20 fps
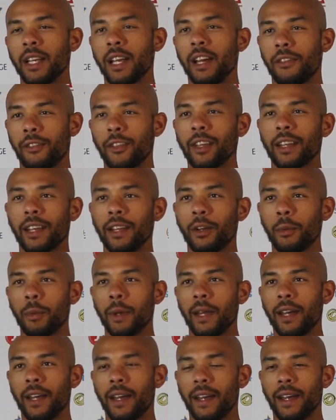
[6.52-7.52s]
Yeah, I think a little
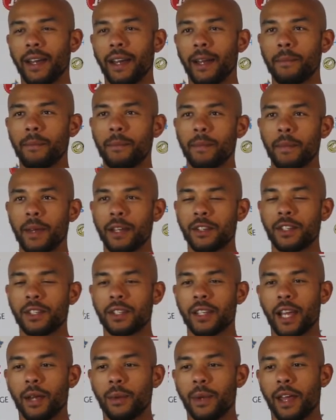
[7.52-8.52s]
bit. As you
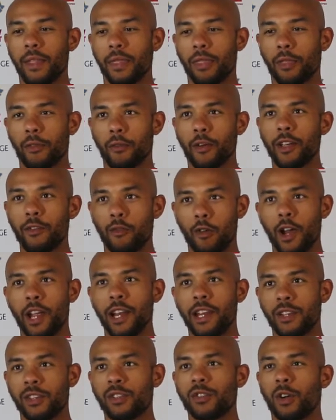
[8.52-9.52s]
say, we had three
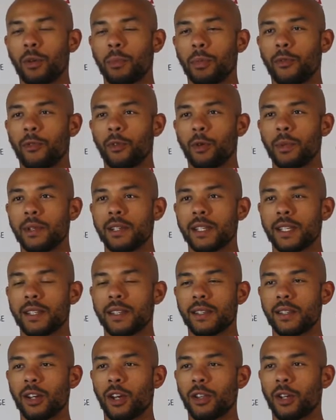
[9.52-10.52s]
really strong performances
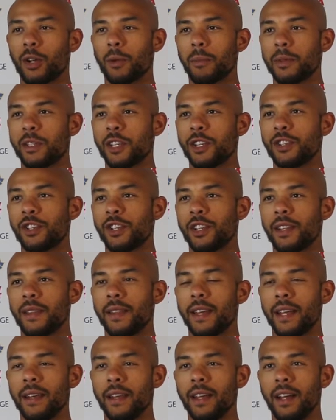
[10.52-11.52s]
to start the competition,
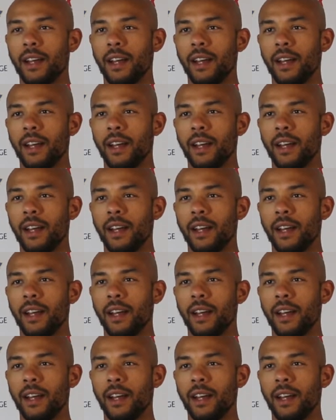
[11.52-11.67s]
and then